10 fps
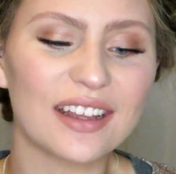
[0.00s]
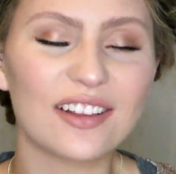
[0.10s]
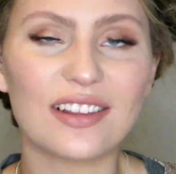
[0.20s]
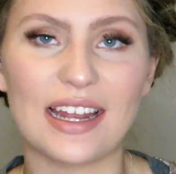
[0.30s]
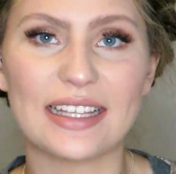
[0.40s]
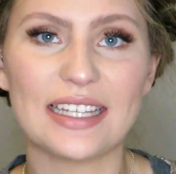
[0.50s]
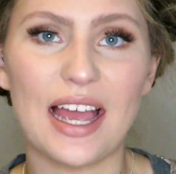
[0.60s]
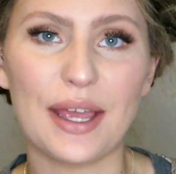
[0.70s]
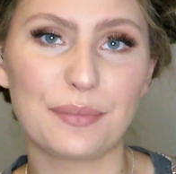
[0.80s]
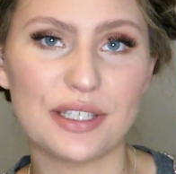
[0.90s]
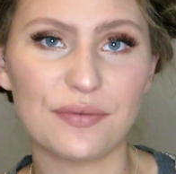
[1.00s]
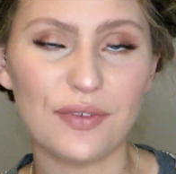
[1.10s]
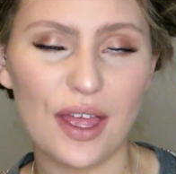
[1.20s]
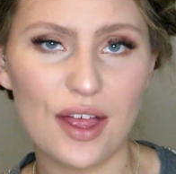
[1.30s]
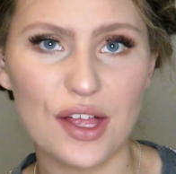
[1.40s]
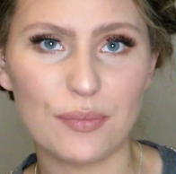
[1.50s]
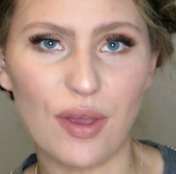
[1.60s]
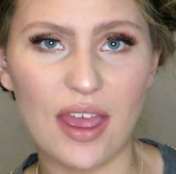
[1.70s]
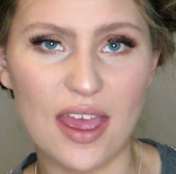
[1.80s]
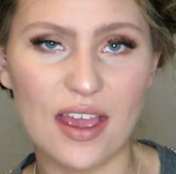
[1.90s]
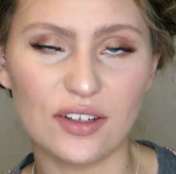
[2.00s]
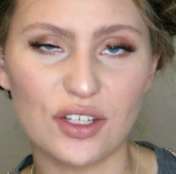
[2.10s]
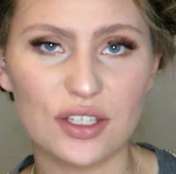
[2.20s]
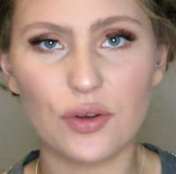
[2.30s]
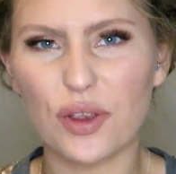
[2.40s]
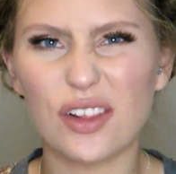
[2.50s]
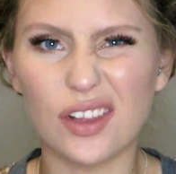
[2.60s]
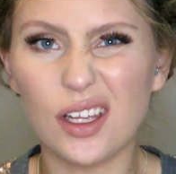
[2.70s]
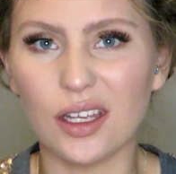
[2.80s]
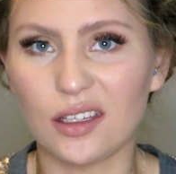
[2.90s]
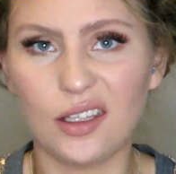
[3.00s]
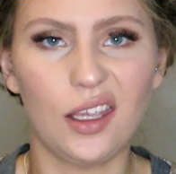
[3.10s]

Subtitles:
lot of time to film, and just a quick look.